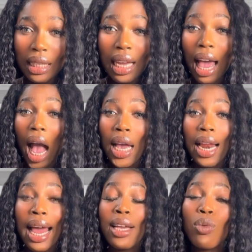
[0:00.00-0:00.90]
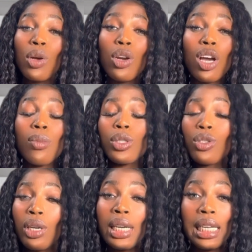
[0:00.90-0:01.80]
and you're like, you want to come
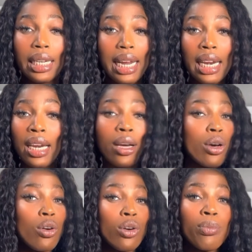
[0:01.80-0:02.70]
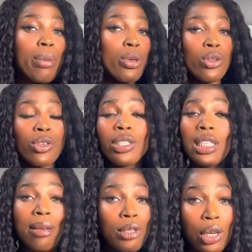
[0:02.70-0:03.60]
study in Canada, or maybe you just came
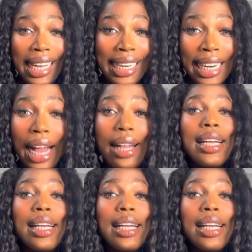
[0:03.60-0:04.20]
to Canada